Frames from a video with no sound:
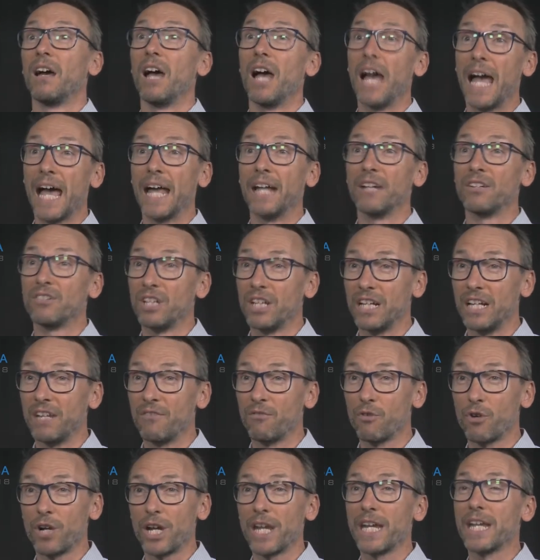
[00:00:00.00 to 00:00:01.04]
and
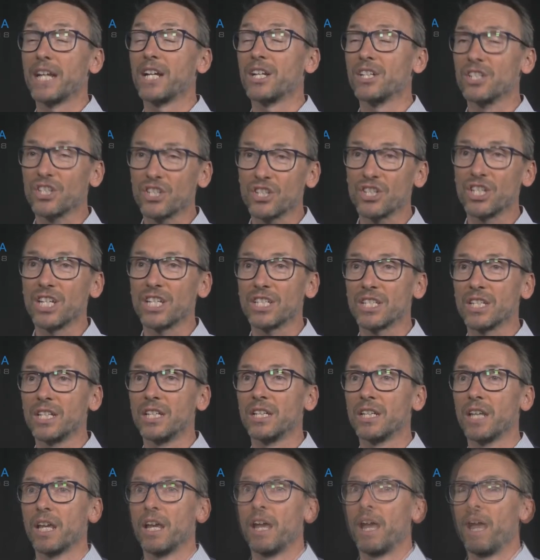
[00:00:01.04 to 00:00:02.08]
deliver a
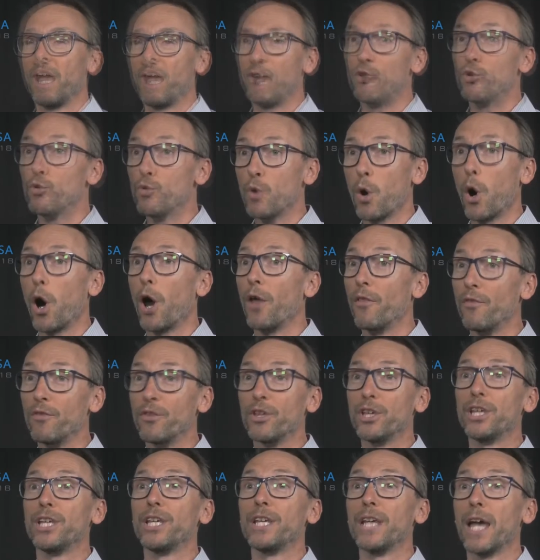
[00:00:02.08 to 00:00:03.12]
consistent view on
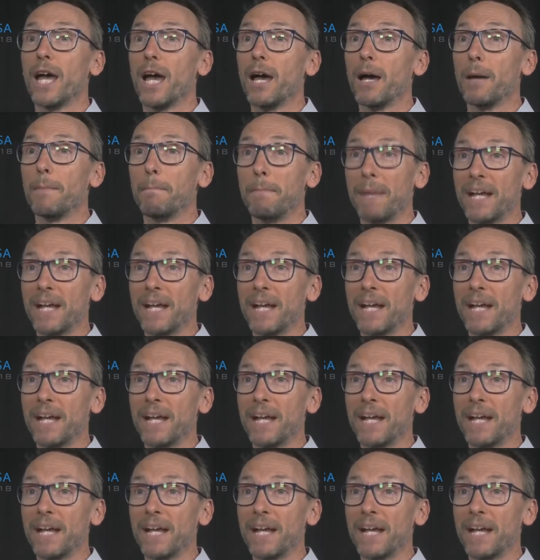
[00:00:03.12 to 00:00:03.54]
the uh,